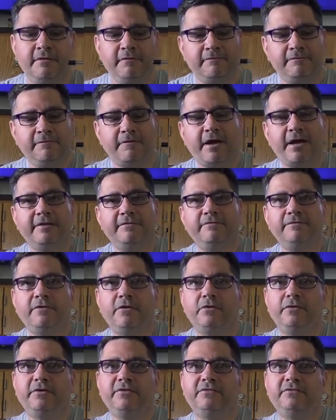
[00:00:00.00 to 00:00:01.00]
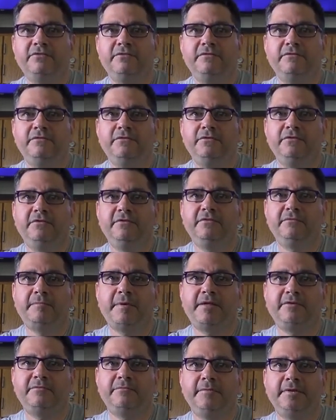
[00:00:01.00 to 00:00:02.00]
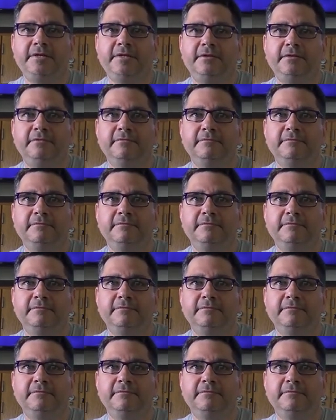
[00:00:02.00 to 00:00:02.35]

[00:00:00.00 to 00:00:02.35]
Fine focus to view the specimen.